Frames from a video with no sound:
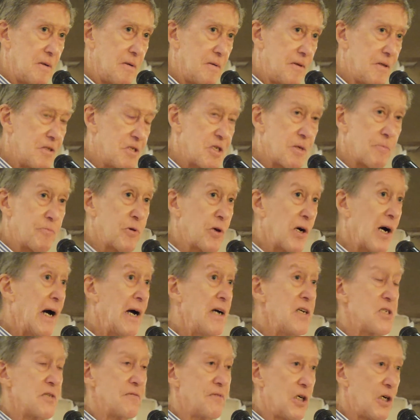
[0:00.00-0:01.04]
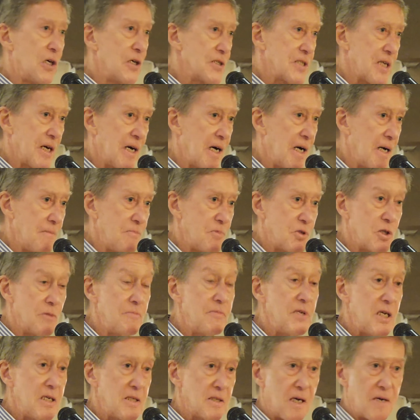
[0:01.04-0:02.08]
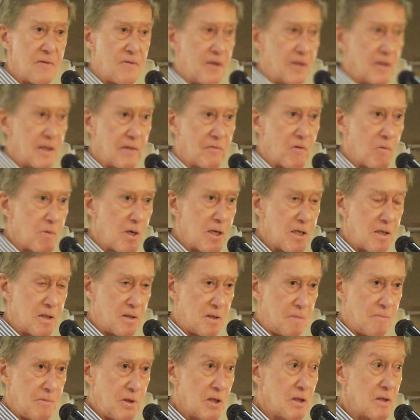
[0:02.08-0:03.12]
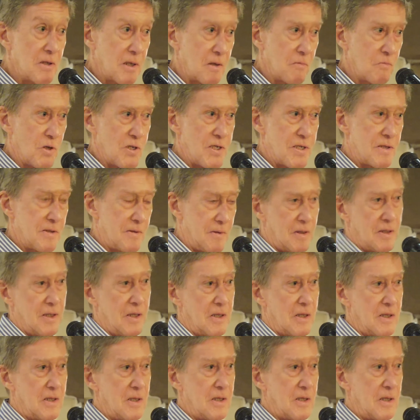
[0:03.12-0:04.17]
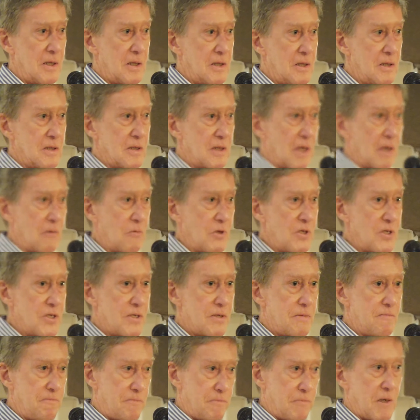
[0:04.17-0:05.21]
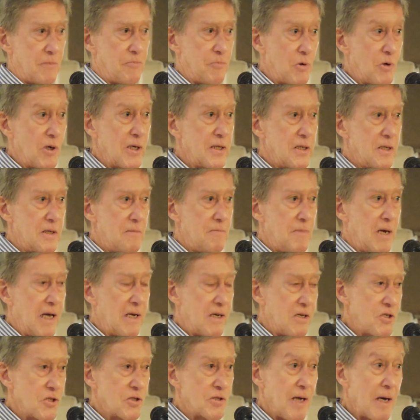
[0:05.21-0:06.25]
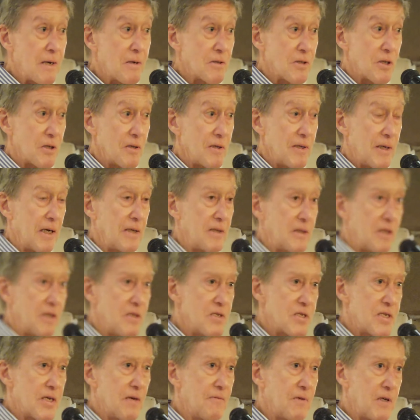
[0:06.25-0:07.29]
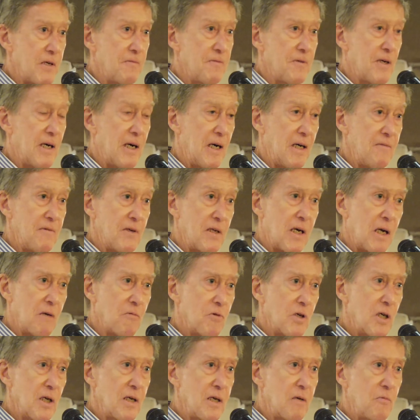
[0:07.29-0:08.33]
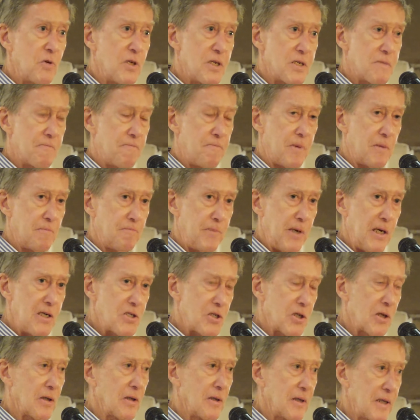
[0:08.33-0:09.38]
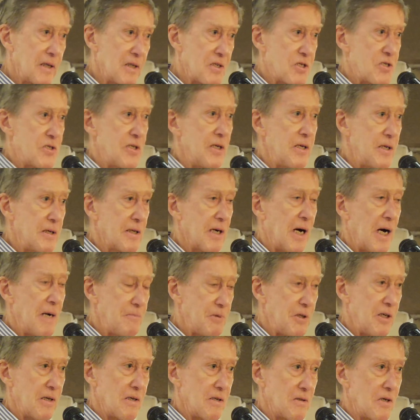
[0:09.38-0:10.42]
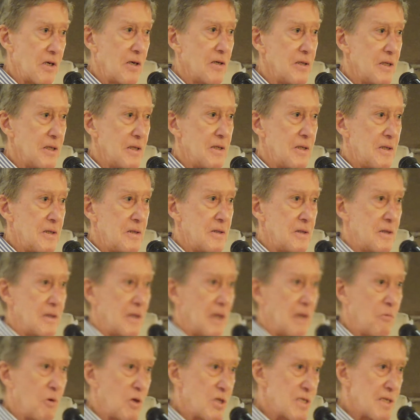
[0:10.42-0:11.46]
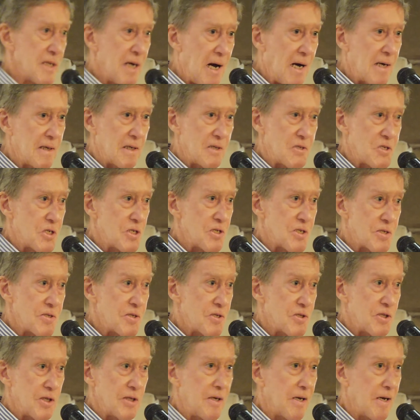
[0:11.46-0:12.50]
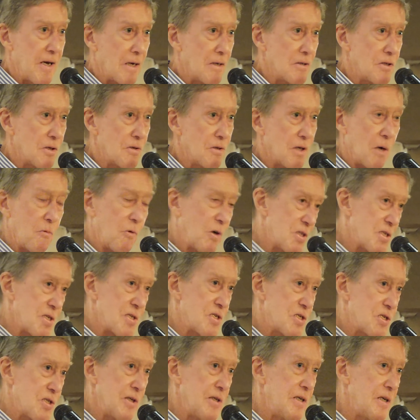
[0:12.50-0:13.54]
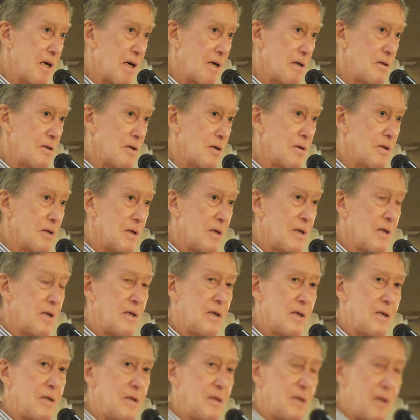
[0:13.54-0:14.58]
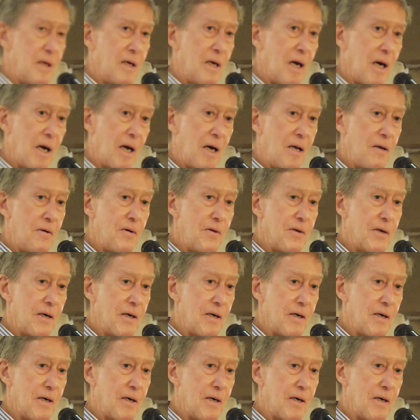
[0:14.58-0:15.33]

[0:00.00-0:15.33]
the surprise of all time to me, and I think everybody in the building, was I was appointed managing editor in 1975, and I really was basically a city copy editor. I was not assistant city editor, I wasn't city editor. And